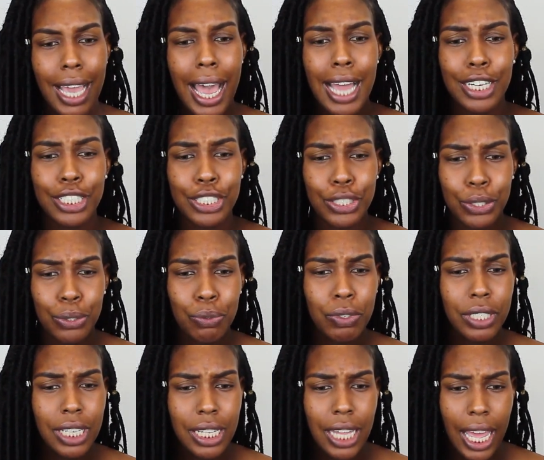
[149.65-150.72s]
I do
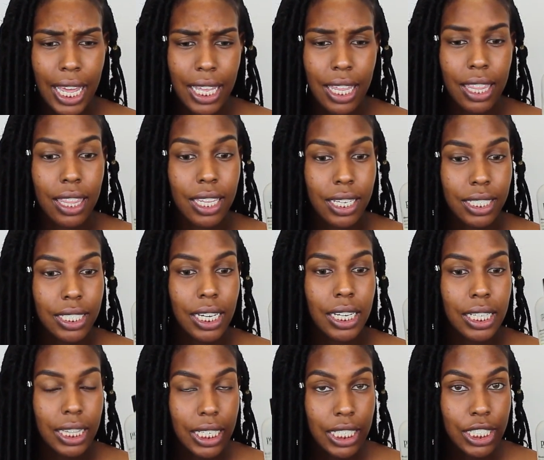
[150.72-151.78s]
really like this
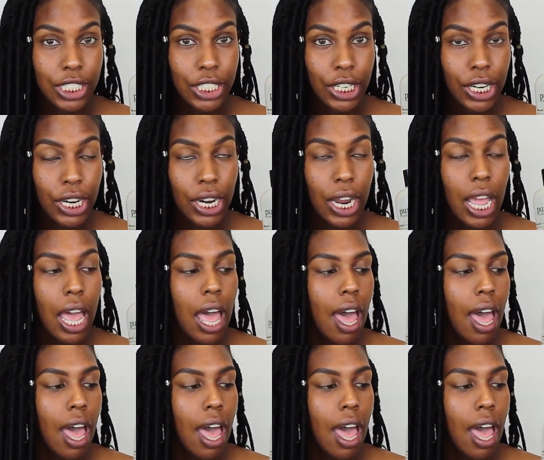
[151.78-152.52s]
cleanser.